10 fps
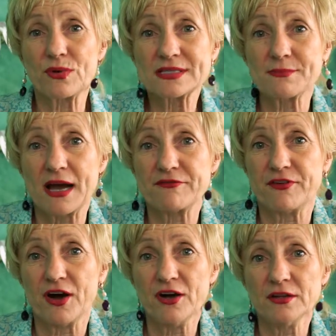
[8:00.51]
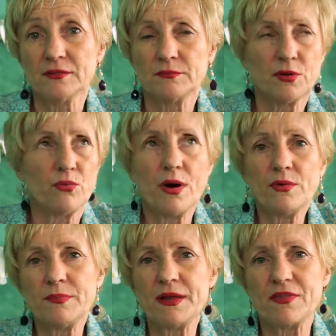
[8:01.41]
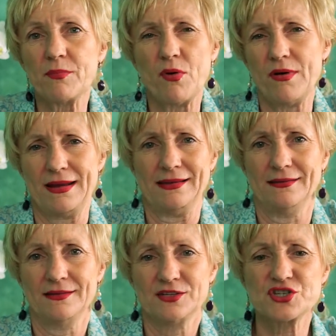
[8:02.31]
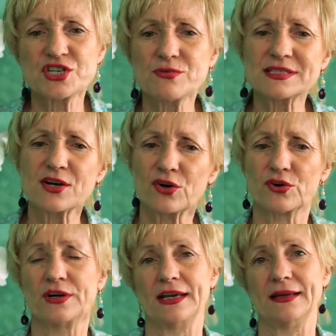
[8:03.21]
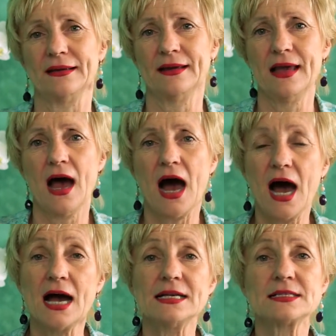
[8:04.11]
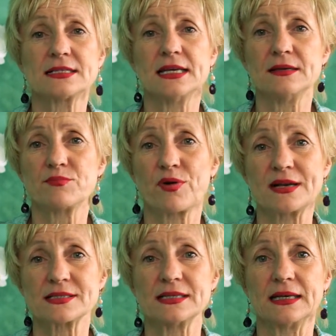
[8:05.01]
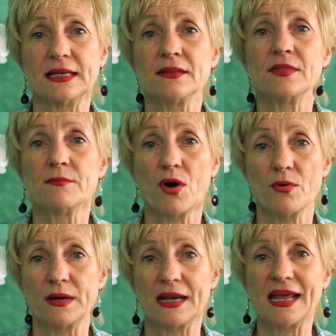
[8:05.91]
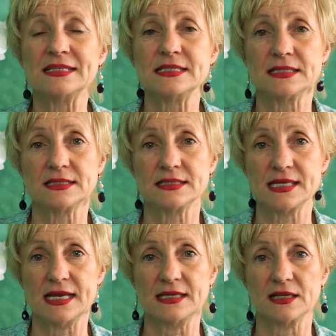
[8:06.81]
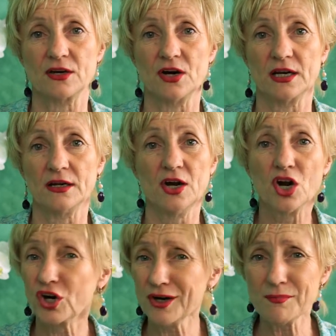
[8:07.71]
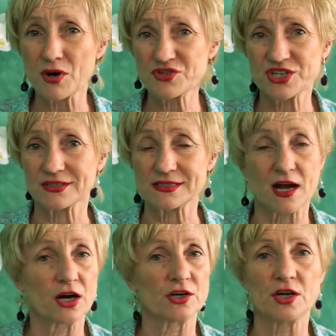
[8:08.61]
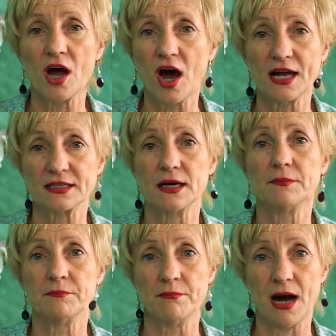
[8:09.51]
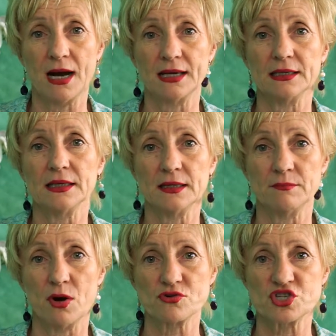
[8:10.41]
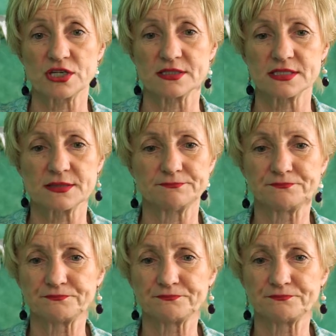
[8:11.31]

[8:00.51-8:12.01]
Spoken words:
wasn't my fault. But what would be the point? She was hurting. I stayed present in the moment and didn't take it on. Her emotions are not my emotions.